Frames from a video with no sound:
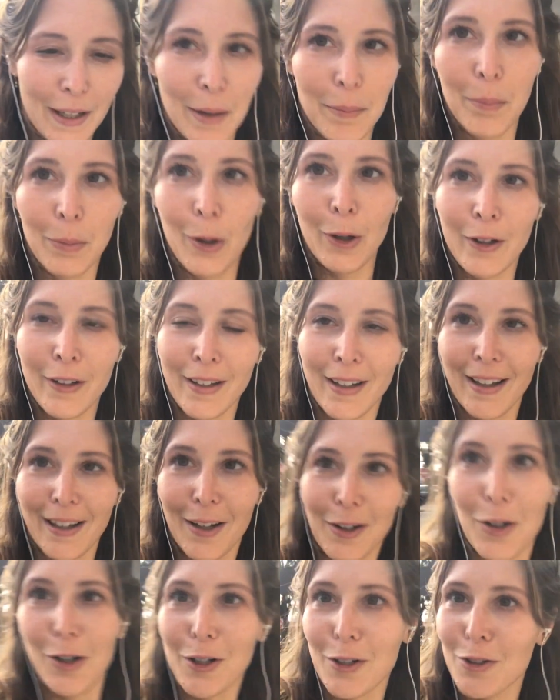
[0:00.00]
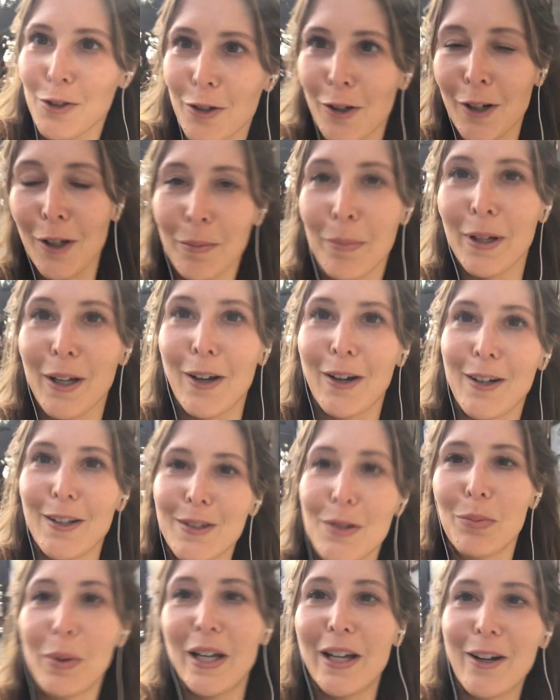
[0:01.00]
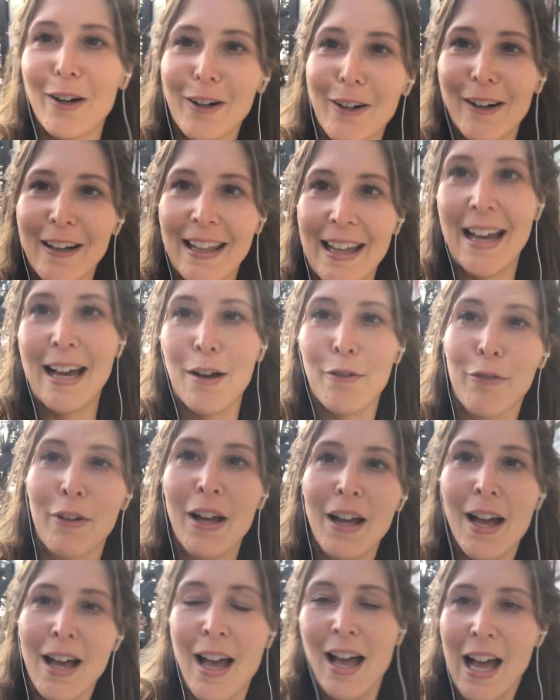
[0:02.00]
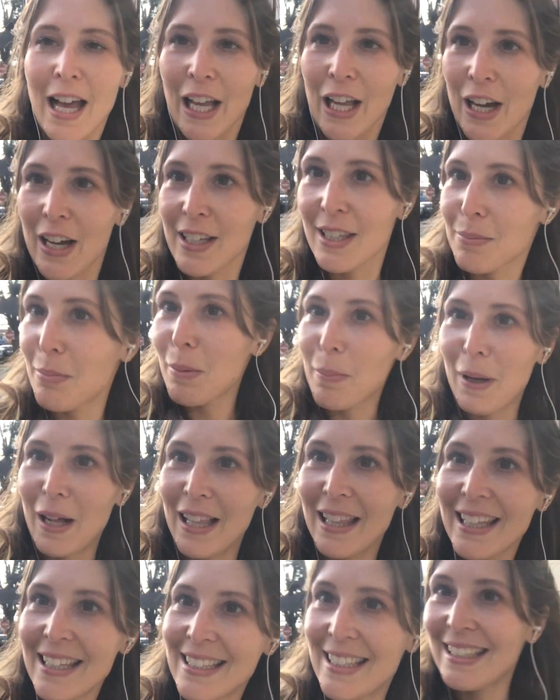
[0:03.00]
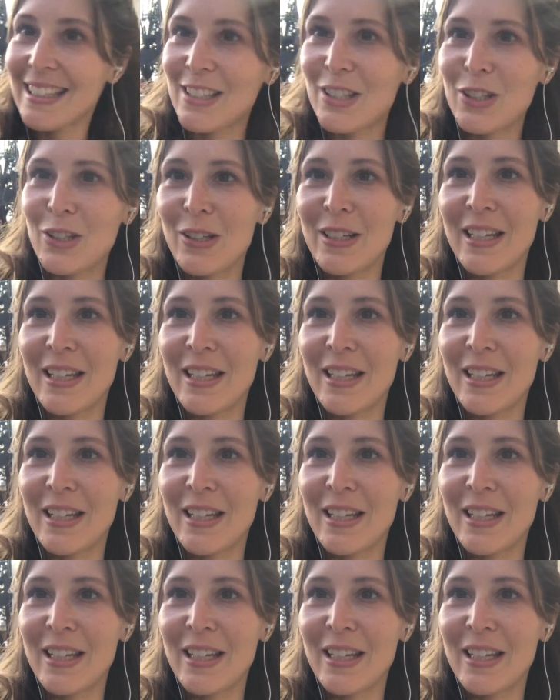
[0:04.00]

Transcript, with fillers: I bought a contour because we are gonna have Cosmopolitans